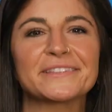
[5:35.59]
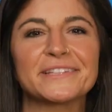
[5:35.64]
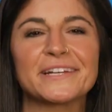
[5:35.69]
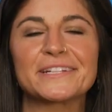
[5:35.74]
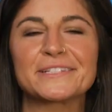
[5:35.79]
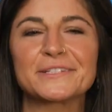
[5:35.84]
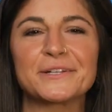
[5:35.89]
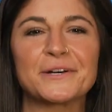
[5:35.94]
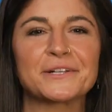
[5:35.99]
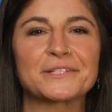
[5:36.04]

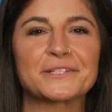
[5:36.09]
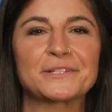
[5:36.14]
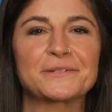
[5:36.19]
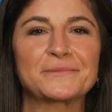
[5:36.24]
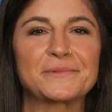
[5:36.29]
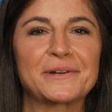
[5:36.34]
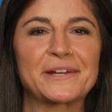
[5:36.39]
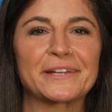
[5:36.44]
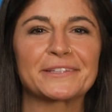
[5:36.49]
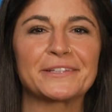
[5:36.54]
That's
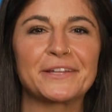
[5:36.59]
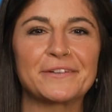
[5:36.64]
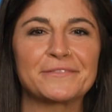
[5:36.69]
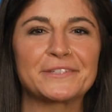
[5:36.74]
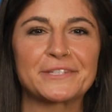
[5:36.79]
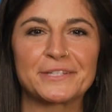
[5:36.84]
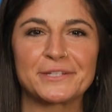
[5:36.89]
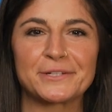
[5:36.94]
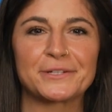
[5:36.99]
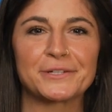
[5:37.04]
awesome. I love
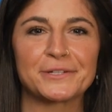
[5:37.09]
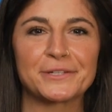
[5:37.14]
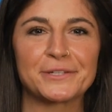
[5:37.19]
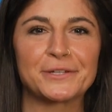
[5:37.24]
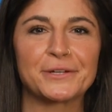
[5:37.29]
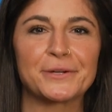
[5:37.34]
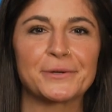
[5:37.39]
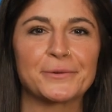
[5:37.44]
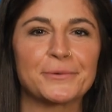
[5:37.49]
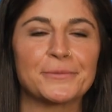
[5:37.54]
to hear,
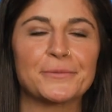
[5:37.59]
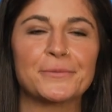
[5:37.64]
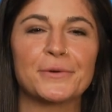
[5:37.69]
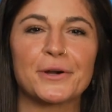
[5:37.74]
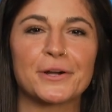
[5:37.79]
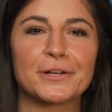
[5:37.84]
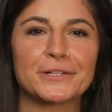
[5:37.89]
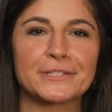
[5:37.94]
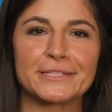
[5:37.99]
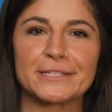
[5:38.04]

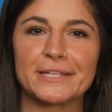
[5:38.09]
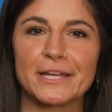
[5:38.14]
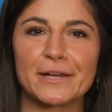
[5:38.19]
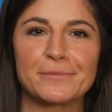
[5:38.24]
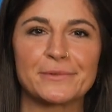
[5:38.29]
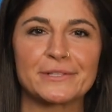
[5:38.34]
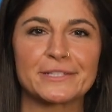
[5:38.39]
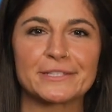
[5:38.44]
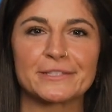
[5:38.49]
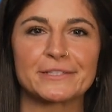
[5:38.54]

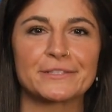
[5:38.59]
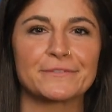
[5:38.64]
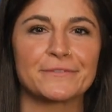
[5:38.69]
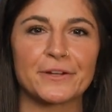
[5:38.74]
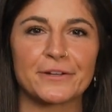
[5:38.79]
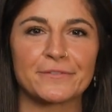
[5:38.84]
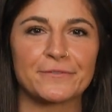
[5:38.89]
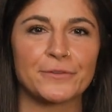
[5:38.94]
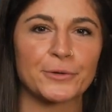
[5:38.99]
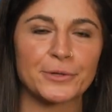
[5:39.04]
RCM is
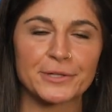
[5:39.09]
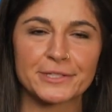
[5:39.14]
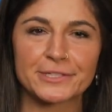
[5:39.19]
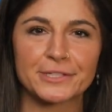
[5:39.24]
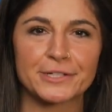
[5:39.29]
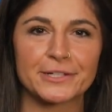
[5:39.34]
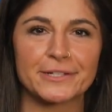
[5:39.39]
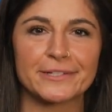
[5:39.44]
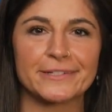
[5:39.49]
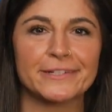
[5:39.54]
very focused
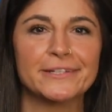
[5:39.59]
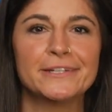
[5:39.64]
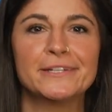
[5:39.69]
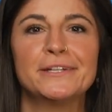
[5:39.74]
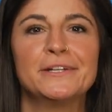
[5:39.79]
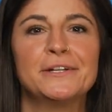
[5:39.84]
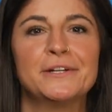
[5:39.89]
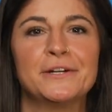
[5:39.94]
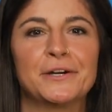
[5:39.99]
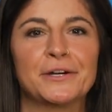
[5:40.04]
on
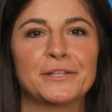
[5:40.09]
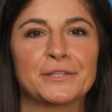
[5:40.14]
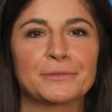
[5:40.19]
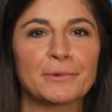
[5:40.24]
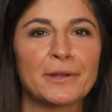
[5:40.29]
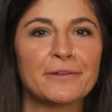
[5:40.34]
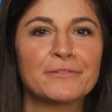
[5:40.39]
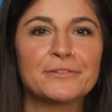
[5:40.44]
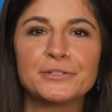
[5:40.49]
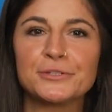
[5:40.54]
the
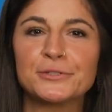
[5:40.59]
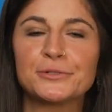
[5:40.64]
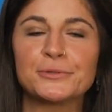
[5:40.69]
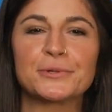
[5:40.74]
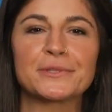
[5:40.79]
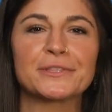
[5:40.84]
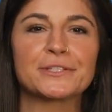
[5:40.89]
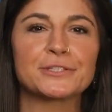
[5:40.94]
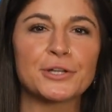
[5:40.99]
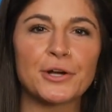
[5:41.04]
revenue
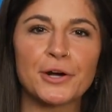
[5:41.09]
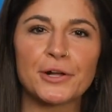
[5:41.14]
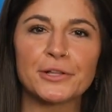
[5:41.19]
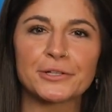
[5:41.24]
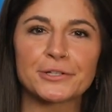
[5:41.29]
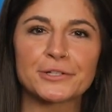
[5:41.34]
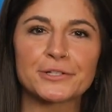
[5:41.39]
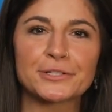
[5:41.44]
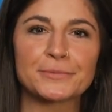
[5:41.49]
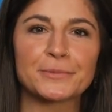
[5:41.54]
and the
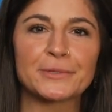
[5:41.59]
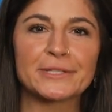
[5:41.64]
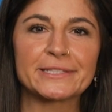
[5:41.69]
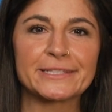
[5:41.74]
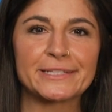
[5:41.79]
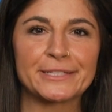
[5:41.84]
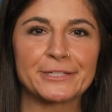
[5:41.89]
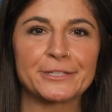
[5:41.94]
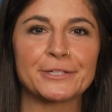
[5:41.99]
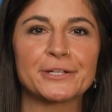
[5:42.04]
dollars, but
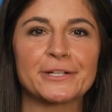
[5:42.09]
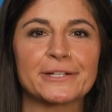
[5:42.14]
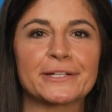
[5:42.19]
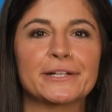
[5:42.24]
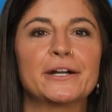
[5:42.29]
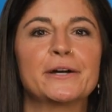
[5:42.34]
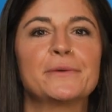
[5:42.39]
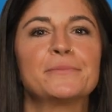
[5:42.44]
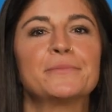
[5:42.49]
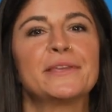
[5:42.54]
to hear it
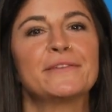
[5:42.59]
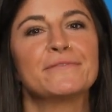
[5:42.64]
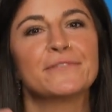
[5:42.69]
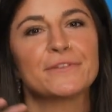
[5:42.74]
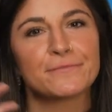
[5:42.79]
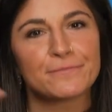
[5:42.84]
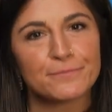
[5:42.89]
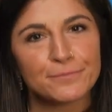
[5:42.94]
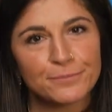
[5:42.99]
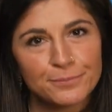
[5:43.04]
come
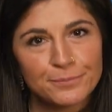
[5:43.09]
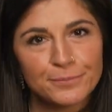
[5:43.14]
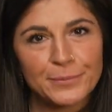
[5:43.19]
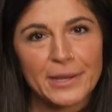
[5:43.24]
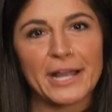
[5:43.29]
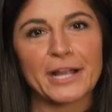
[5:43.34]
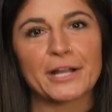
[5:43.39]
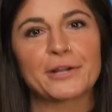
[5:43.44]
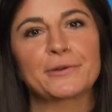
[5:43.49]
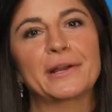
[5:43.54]
even
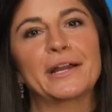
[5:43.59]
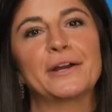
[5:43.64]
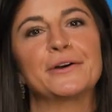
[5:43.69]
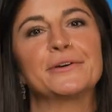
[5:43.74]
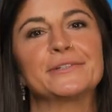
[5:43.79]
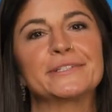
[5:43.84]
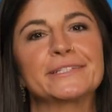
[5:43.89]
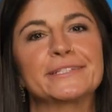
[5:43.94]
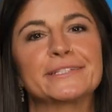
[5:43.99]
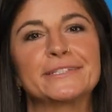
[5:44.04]
back
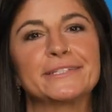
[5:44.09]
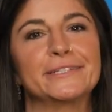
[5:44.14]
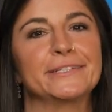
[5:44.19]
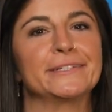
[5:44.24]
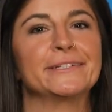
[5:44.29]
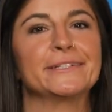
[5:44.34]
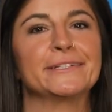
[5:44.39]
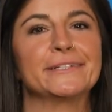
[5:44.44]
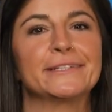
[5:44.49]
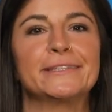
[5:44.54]
around
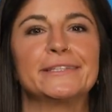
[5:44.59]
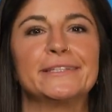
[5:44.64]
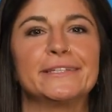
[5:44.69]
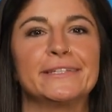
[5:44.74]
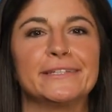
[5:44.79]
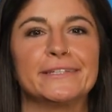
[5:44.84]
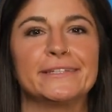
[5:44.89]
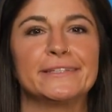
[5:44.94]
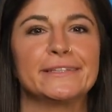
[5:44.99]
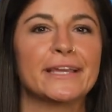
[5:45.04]
to
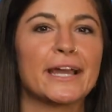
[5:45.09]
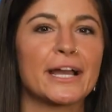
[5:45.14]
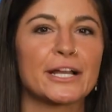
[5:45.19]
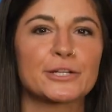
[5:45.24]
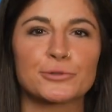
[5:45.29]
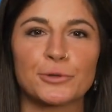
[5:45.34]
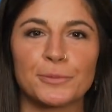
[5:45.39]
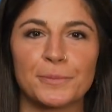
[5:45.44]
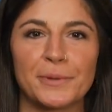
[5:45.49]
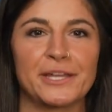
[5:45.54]
the
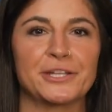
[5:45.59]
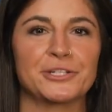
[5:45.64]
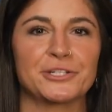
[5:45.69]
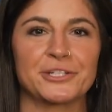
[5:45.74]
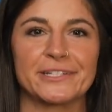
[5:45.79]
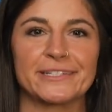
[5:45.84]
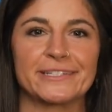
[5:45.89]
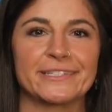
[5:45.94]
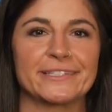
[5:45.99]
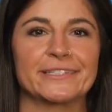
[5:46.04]
actual
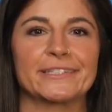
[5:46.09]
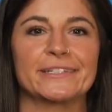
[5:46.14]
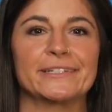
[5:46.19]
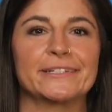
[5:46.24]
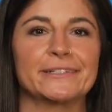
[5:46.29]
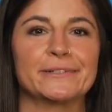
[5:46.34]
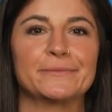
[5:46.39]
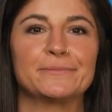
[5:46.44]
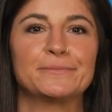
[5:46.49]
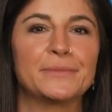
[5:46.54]
patient,
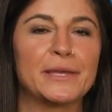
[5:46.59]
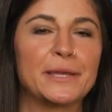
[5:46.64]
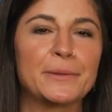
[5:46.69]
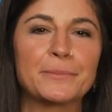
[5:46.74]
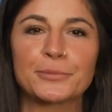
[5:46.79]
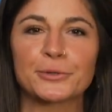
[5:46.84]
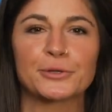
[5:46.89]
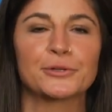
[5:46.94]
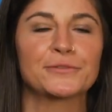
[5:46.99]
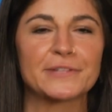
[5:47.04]
the
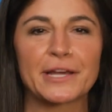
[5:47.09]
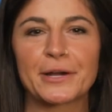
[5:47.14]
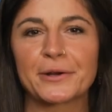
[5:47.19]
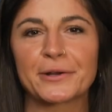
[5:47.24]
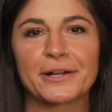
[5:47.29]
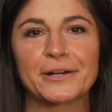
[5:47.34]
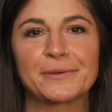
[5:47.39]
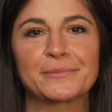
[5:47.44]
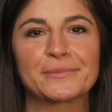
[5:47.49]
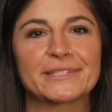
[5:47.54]
improved
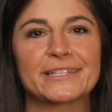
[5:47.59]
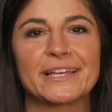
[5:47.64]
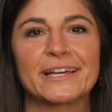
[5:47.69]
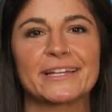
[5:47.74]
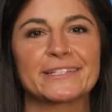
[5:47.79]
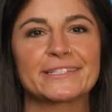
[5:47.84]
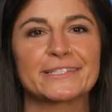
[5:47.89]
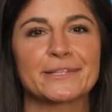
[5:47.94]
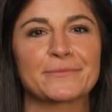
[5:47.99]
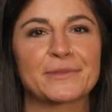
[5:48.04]
outcomes,
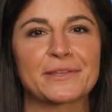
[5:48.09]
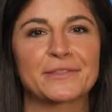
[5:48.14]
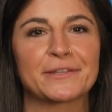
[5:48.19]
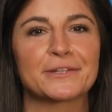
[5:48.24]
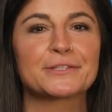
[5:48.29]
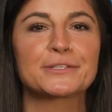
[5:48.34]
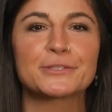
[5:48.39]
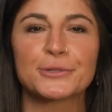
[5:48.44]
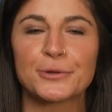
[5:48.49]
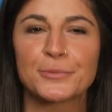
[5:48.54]
that is something that
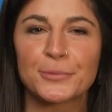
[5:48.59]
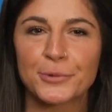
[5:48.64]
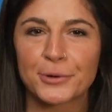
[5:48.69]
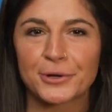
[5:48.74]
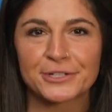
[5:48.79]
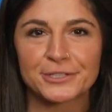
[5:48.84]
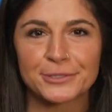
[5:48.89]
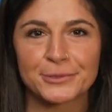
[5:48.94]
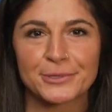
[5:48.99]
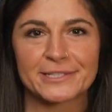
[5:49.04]
is so
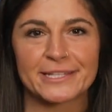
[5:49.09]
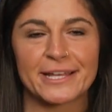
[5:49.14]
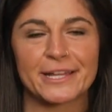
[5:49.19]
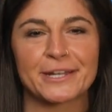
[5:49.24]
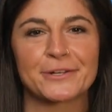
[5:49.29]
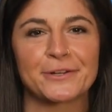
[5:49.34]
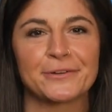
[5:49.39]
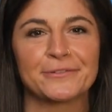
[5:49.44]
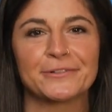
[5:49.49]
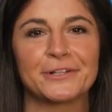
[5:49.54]
important to us at
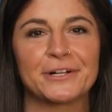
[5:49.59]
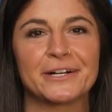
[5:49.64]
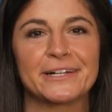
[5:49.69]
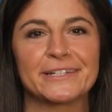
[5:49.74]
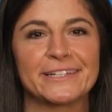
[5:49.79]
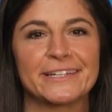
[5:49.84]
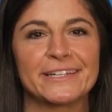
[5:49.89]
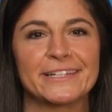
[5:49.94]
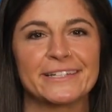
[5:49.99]
Inovalon.